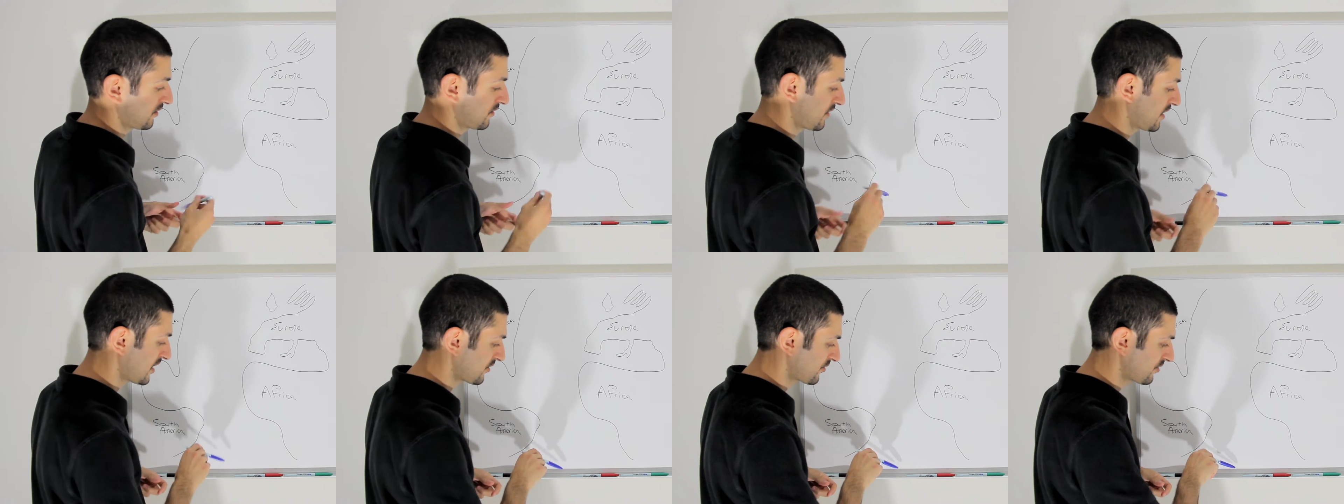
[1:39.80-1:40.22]

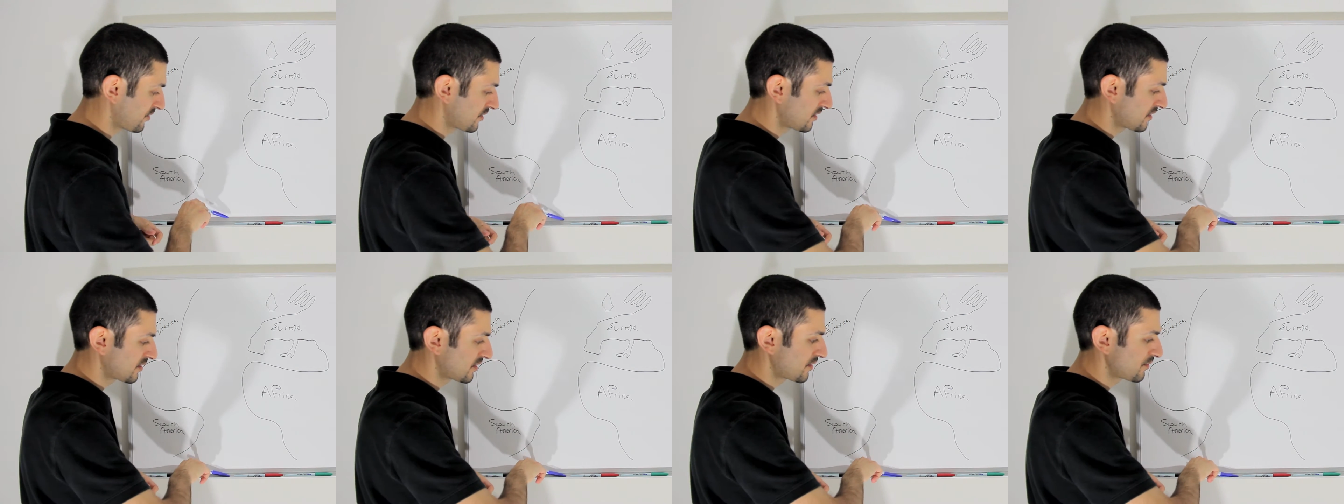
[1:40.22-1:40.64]

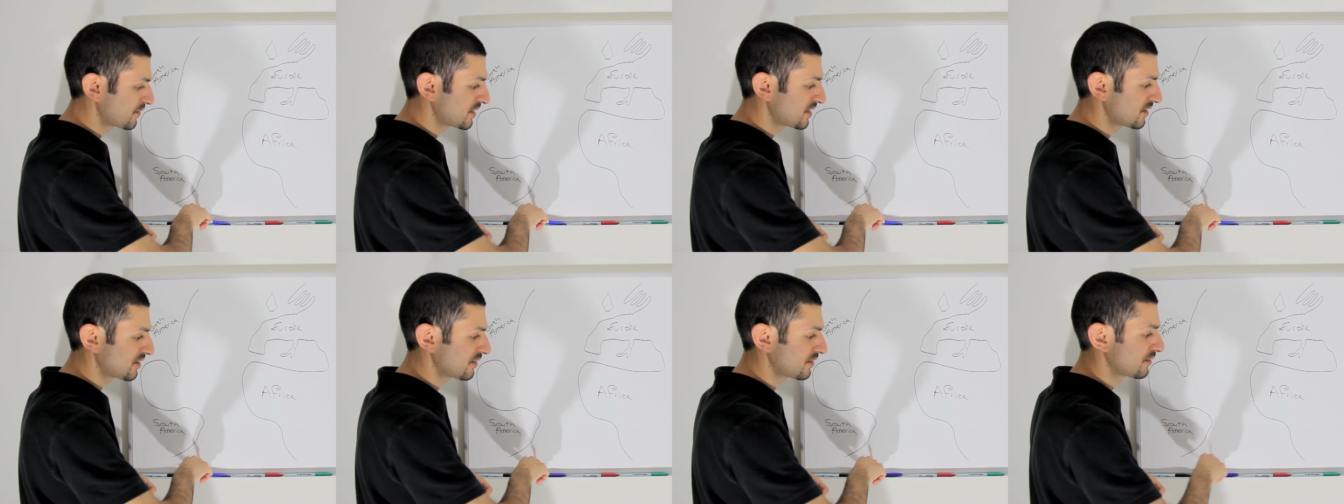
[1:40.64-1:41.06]
actually, let
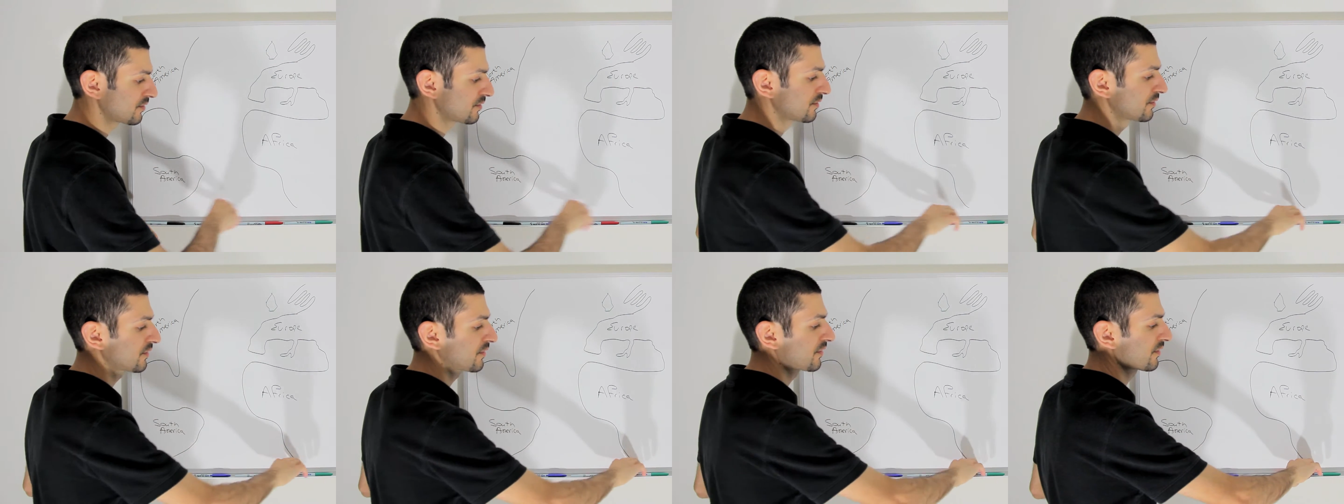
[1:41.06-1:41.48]
me
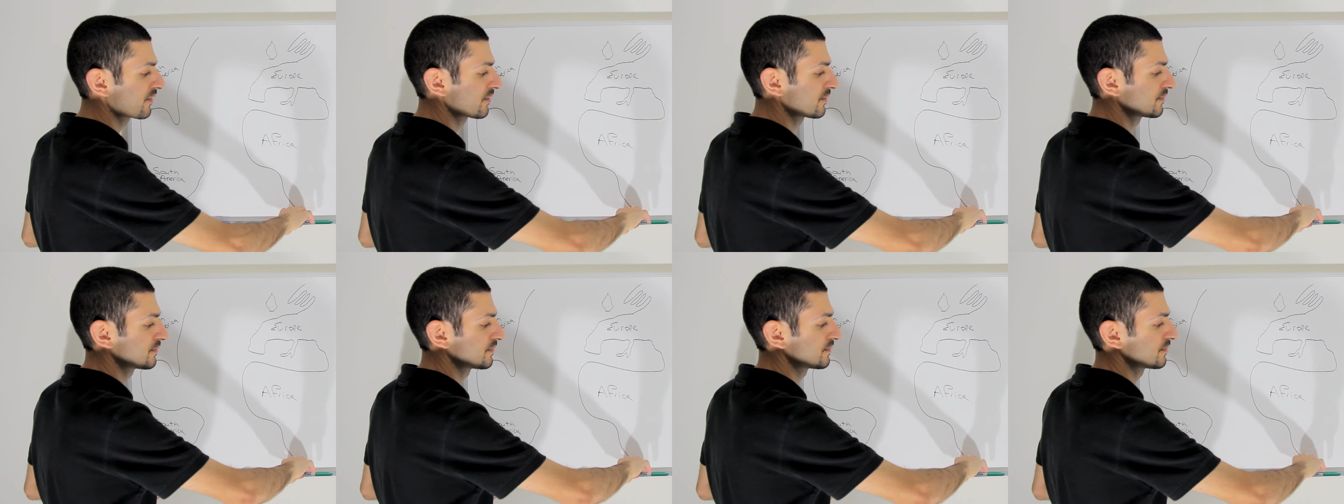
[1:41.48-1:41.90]

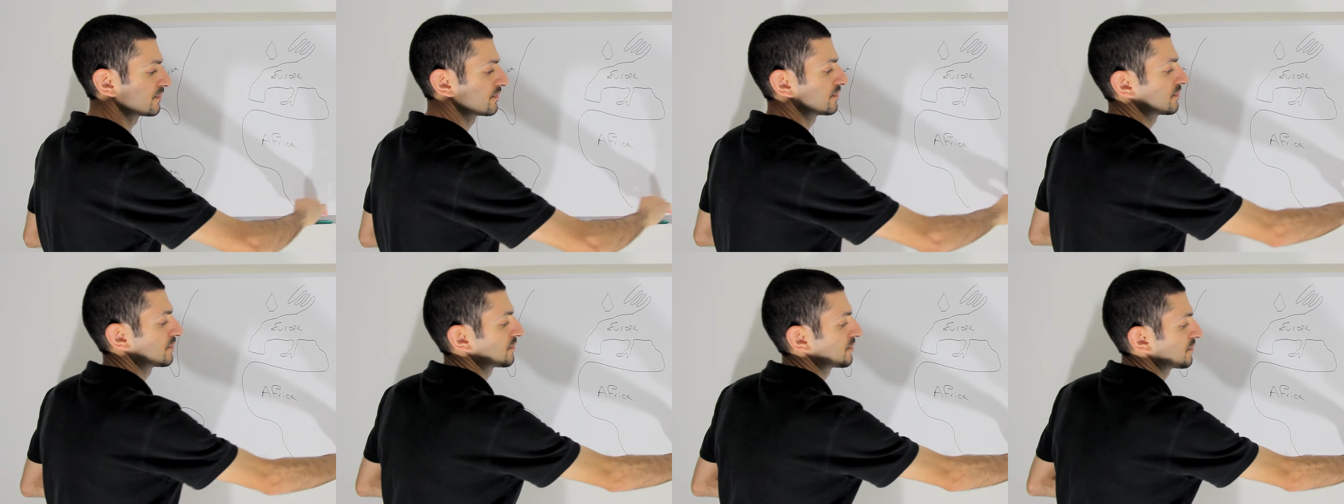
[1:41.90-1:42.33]
use
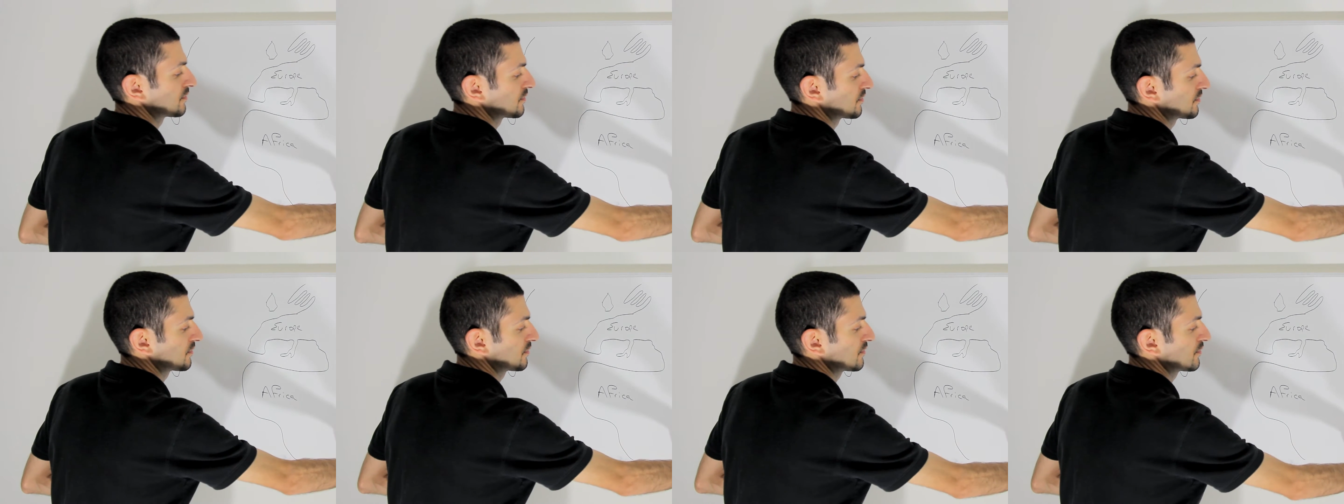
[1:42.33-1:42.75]

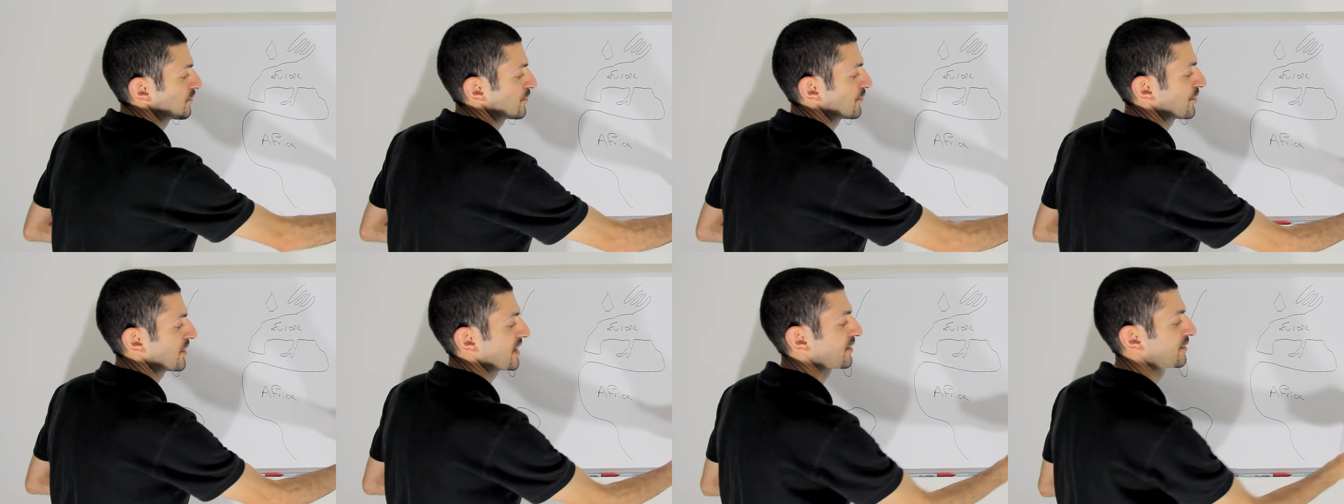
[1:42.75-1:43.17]

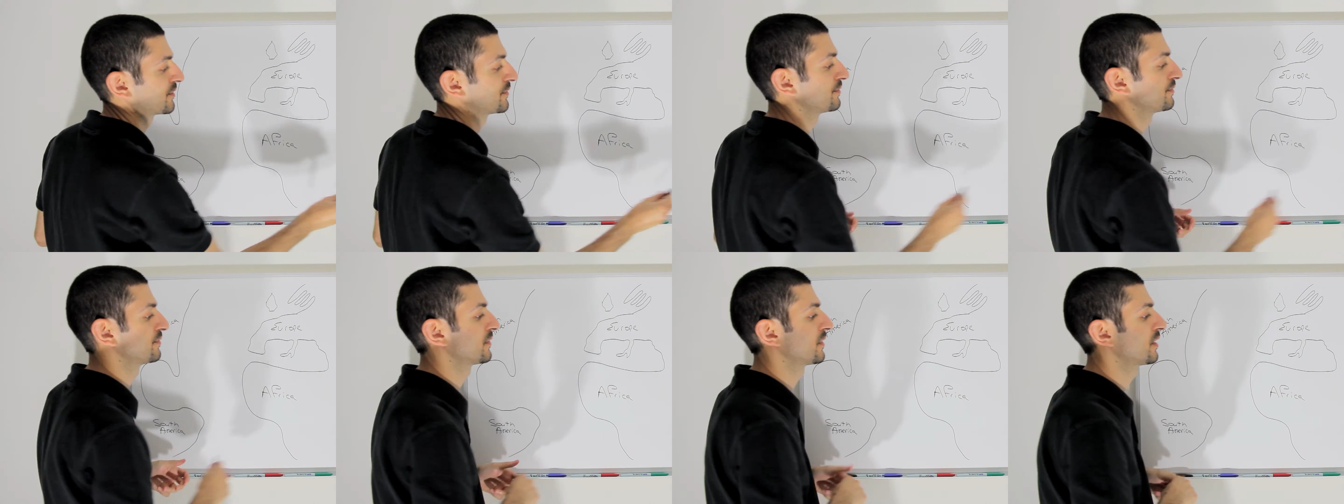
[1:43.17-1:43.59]
brown.